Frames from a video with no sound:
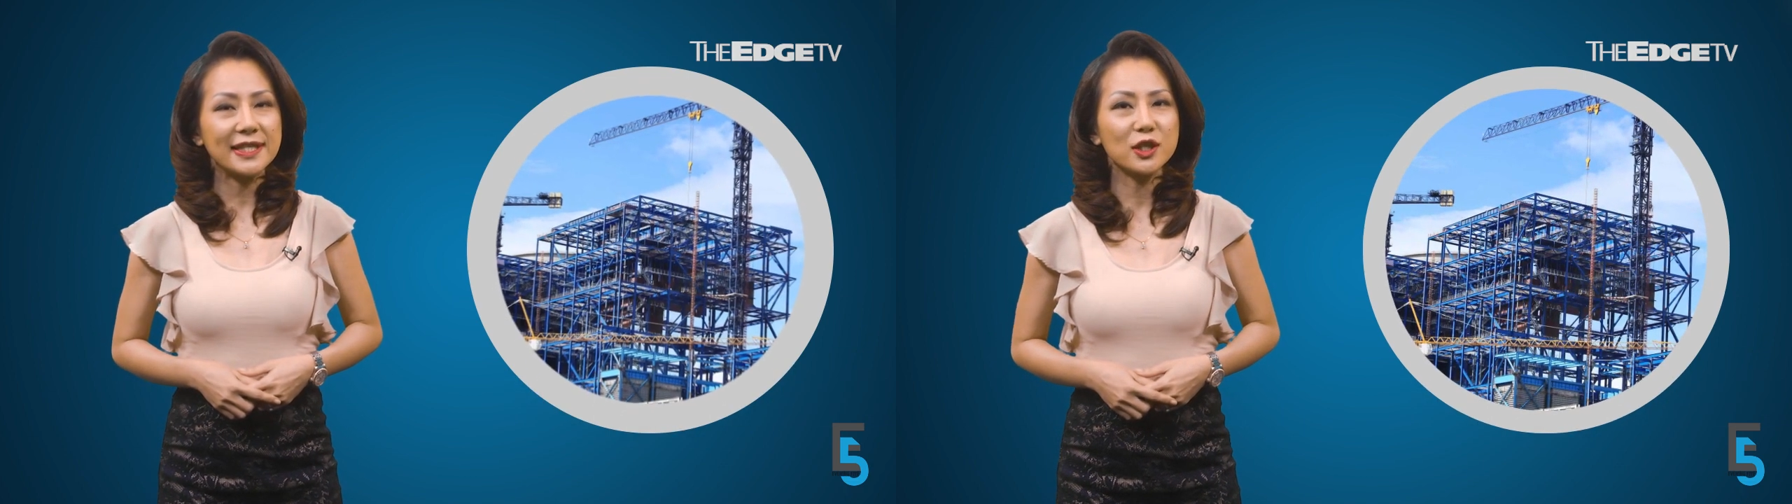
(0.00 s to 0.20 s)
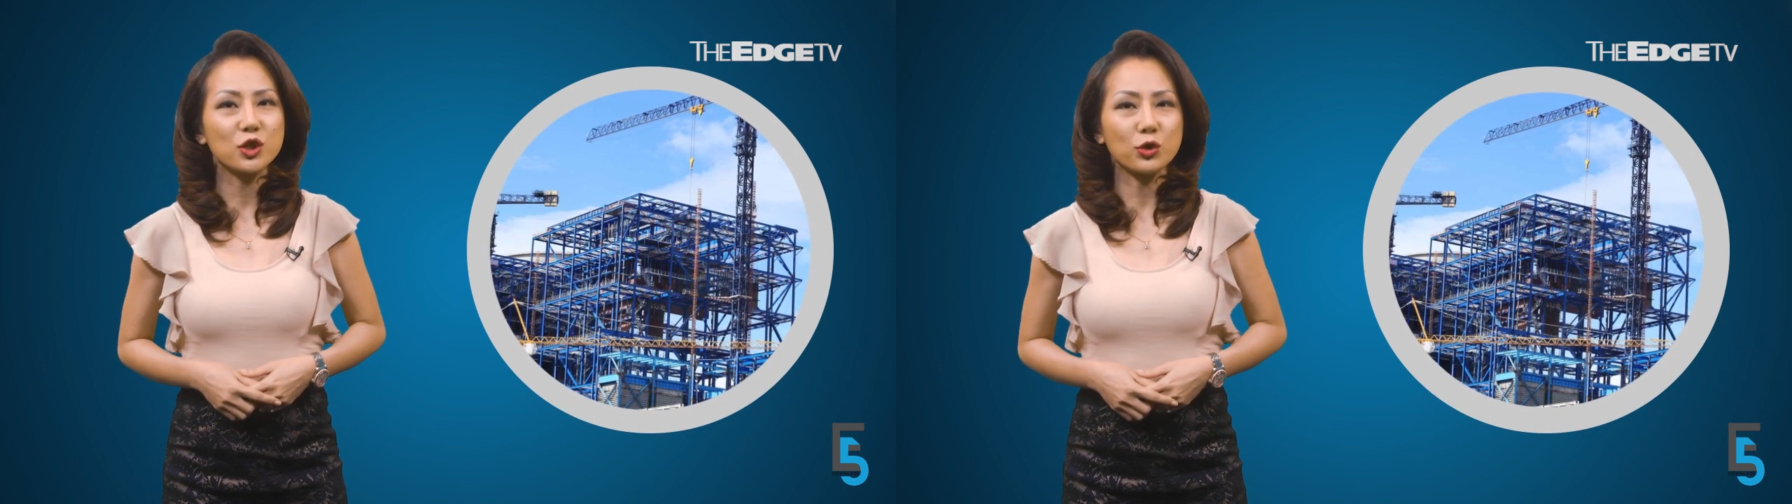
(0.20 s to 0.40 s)

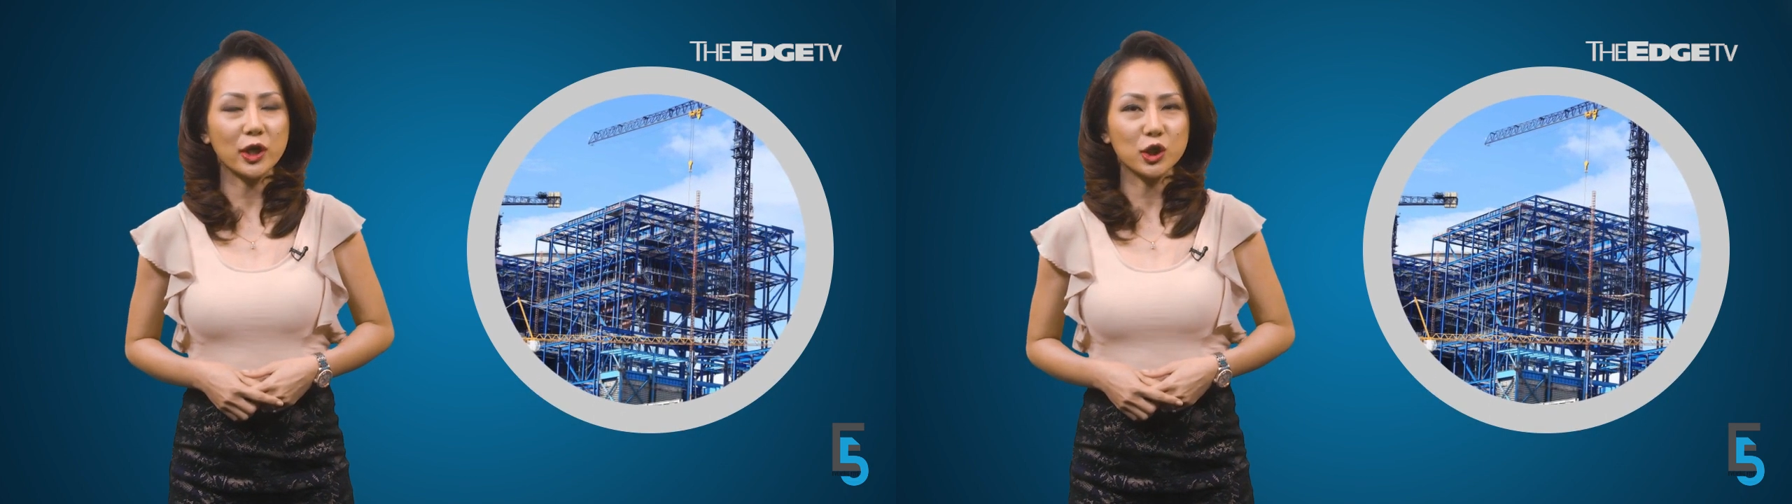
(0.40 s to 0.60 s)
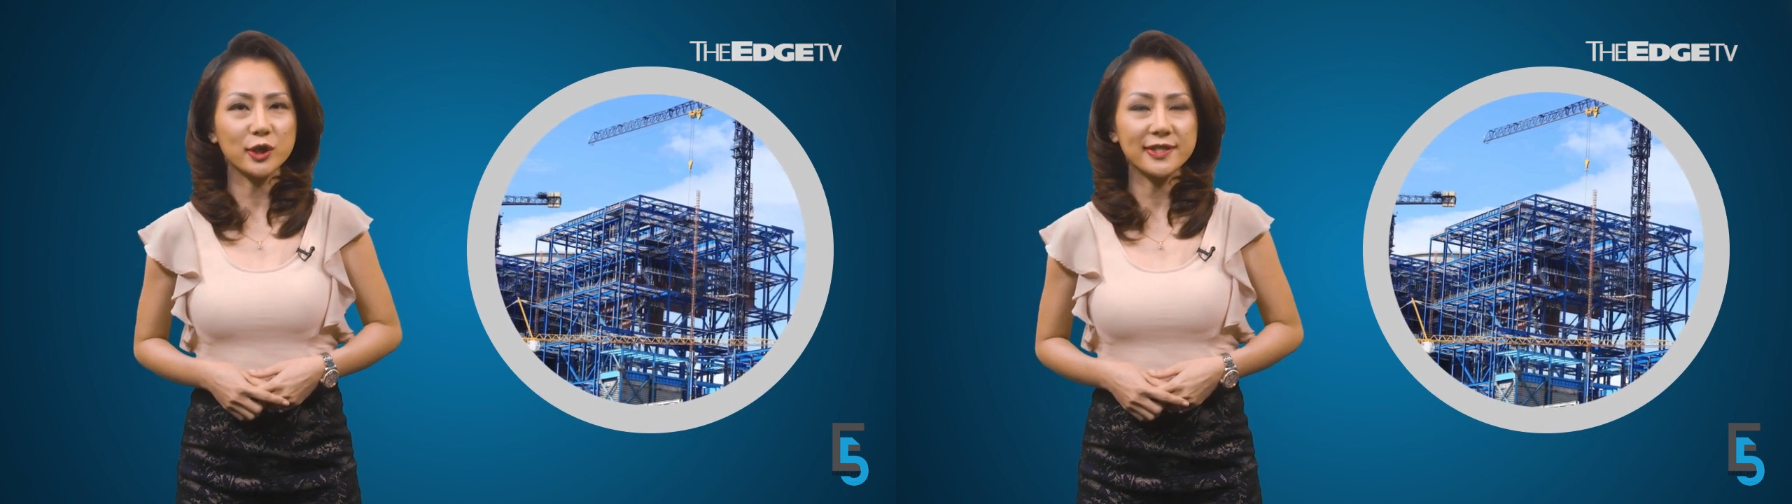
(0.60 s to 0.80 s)

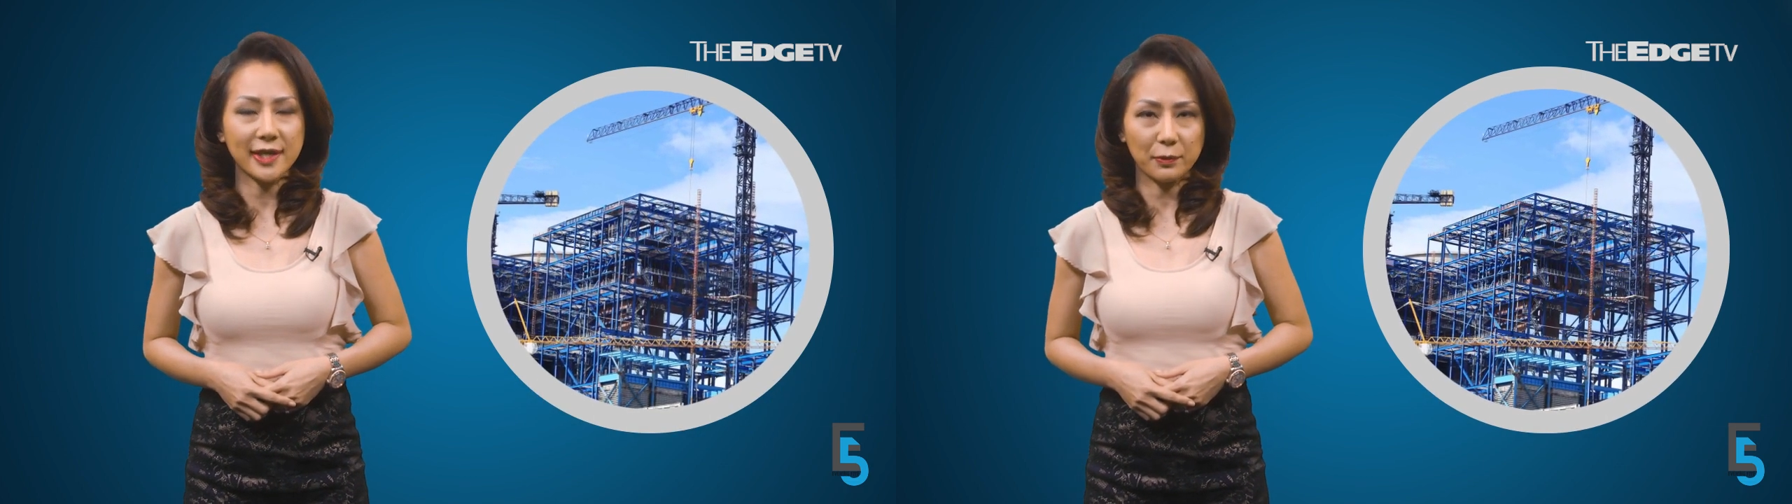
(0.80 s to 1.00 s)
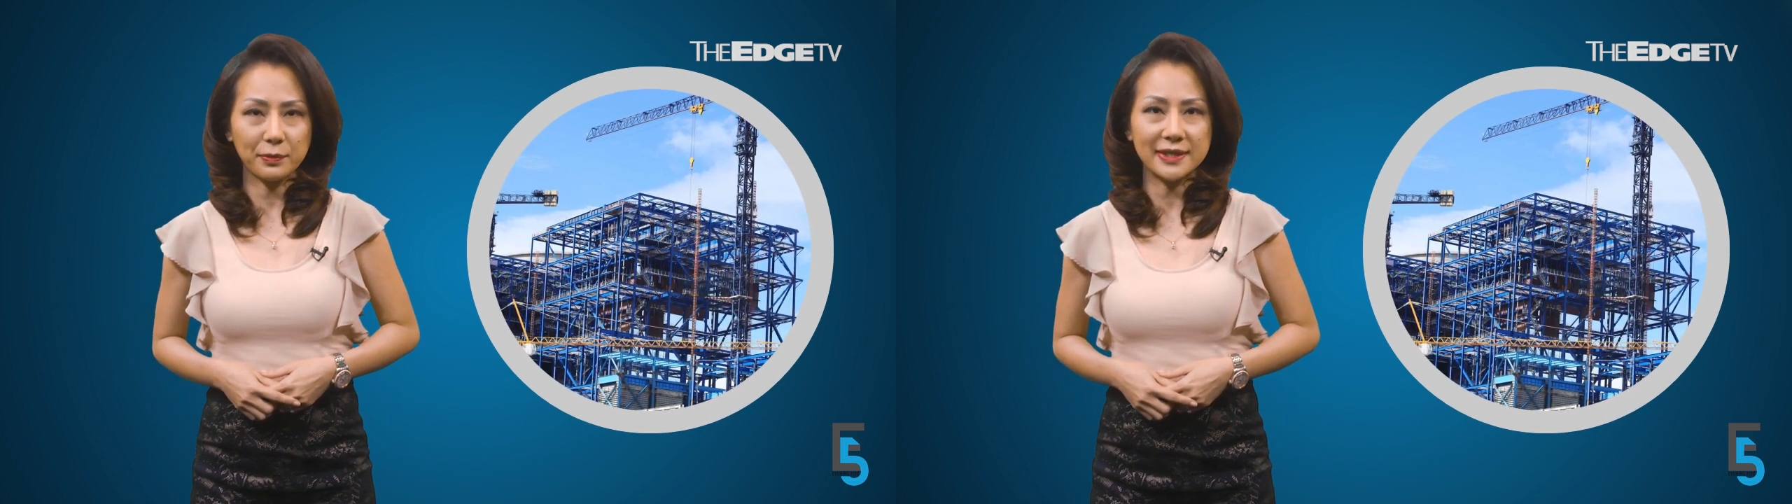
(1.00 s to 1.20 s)
construction
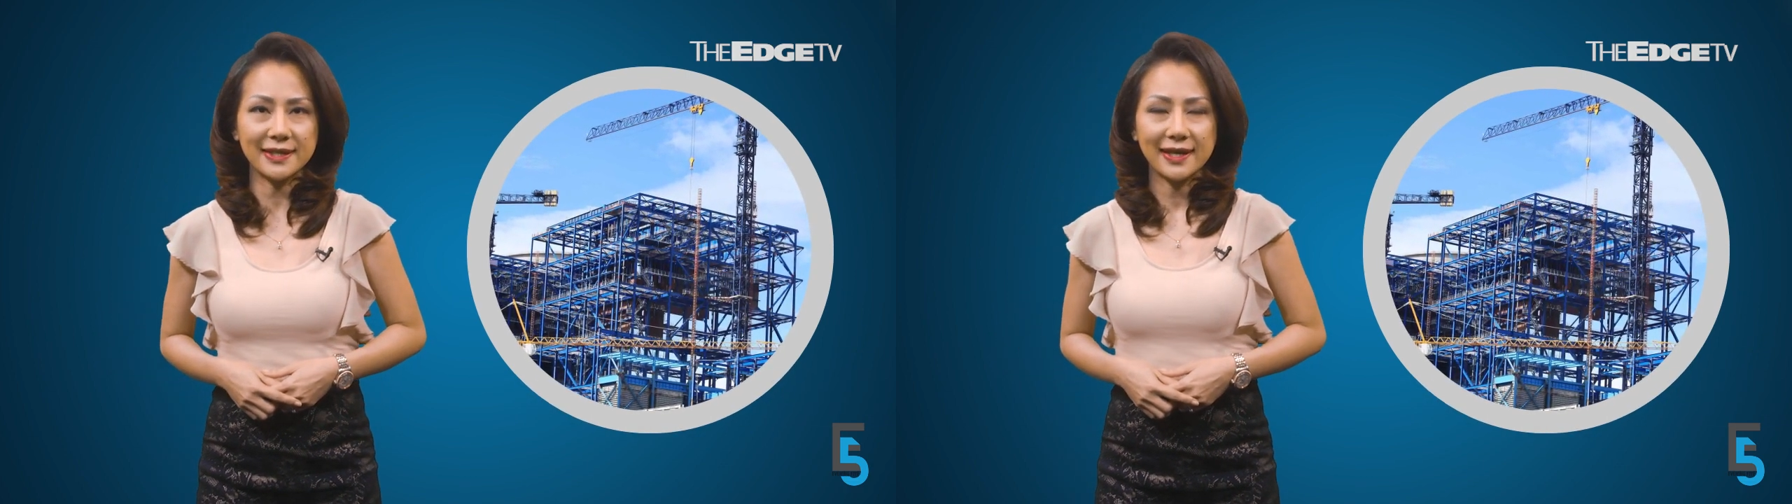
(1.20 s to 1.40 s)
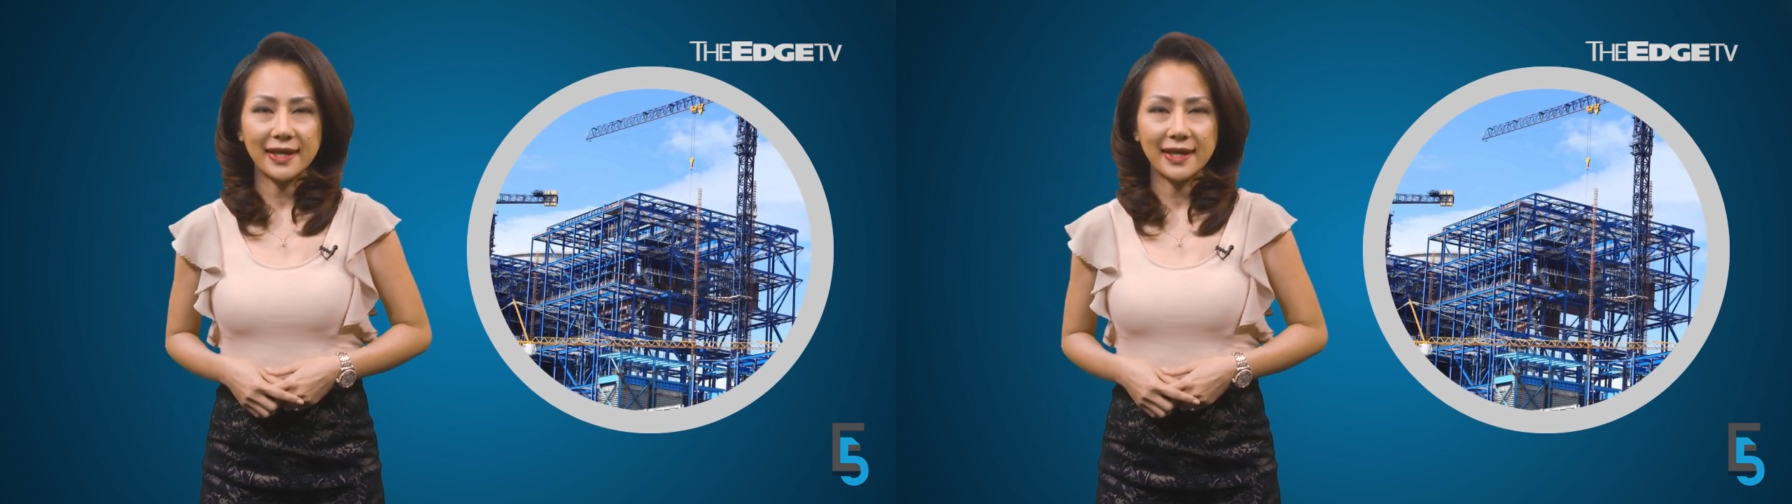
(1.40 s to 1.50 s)
segment.